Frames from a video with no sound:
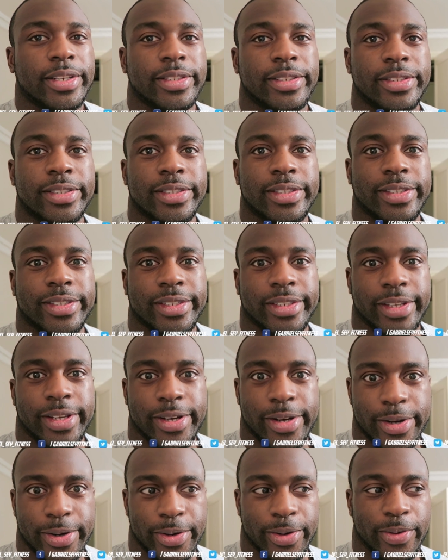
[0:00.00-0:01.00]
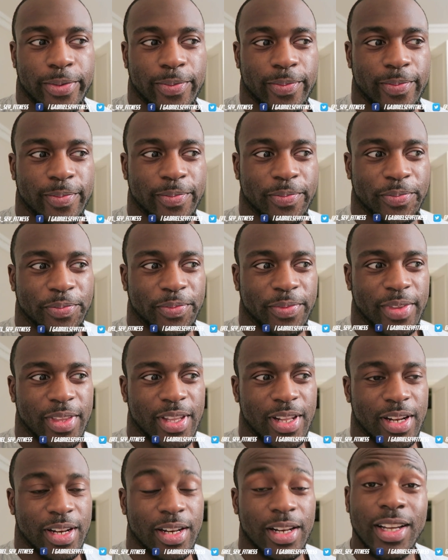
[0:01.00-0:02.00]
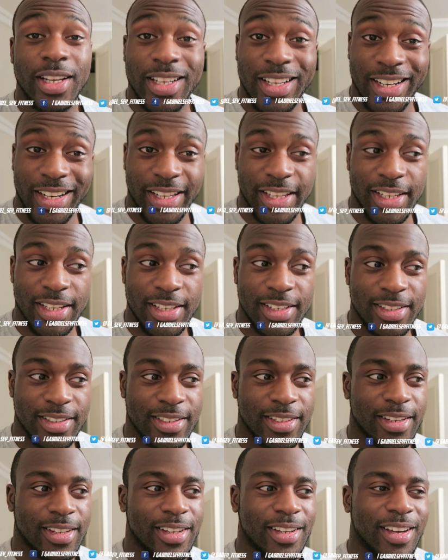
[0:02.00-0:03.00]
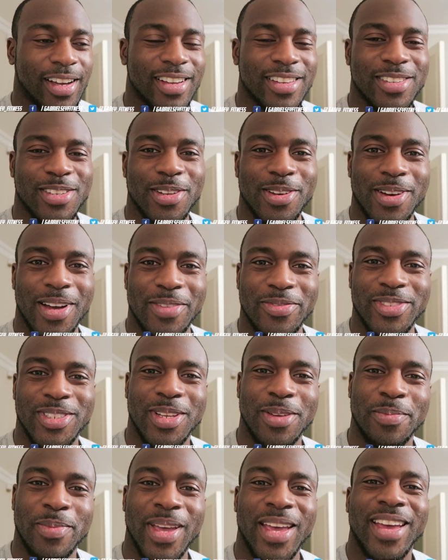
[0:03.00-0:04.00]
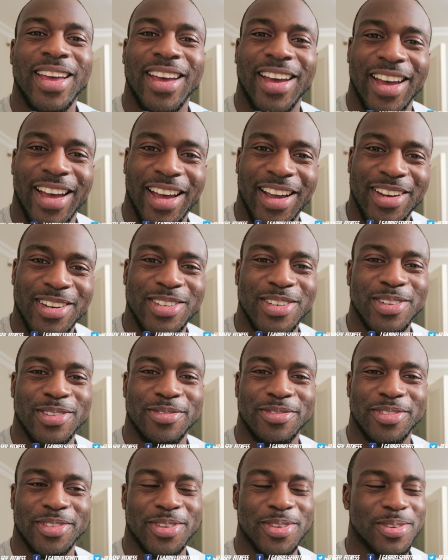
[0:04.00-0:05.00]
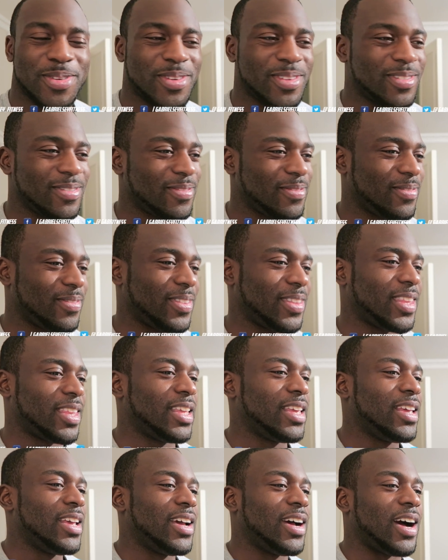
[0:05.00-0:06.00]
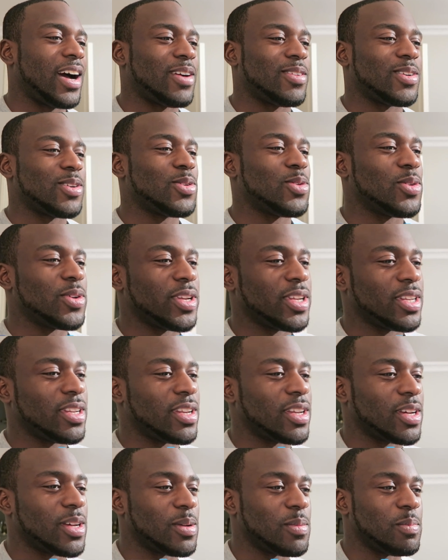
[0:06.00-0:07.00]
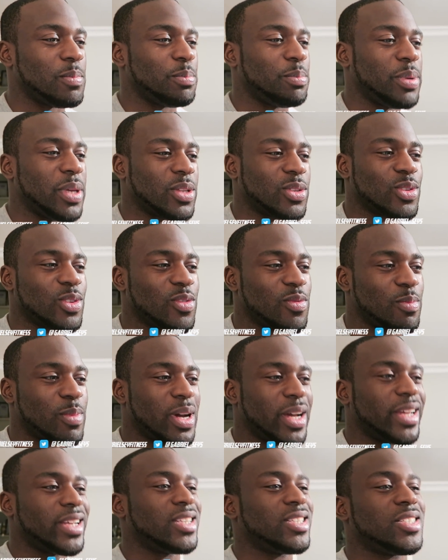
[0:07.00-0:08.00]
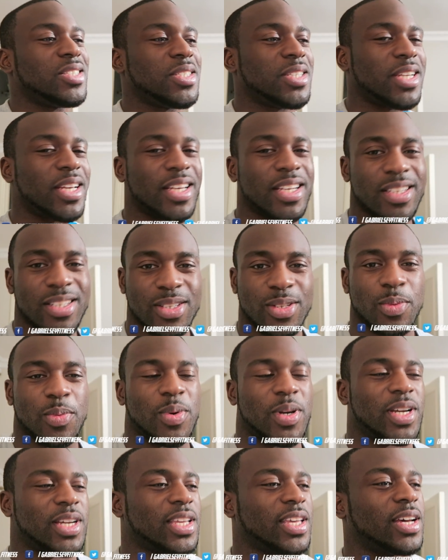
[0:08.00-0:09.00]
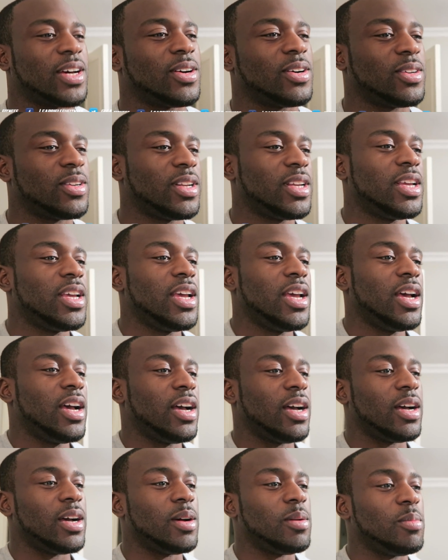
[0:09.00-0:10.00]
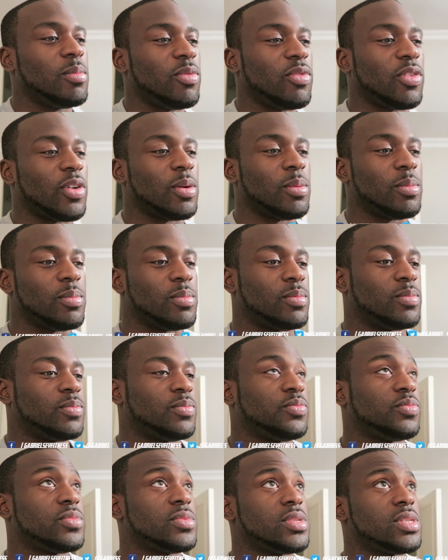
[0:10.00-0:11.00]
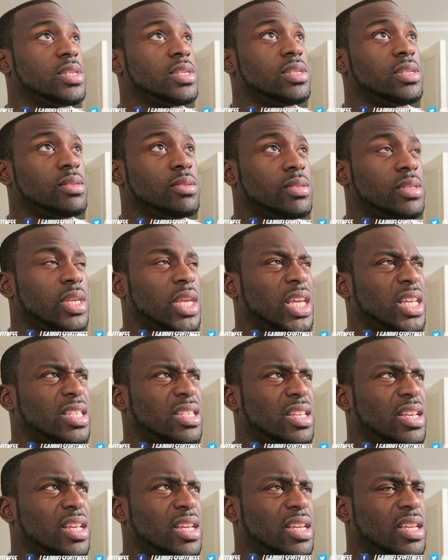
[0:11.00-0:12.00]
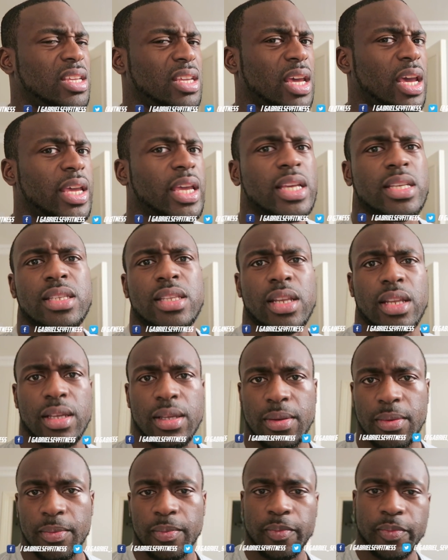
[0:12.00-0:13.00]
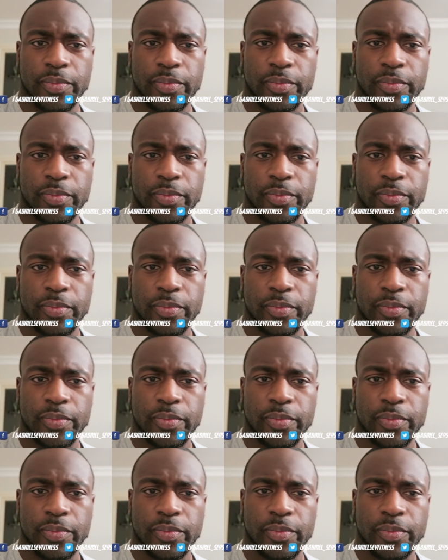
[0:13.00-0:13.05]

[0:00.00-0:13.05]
so luckily I still have some action for you I recorded um, bits of my chest workout um, from is it yesterday yeah yesterday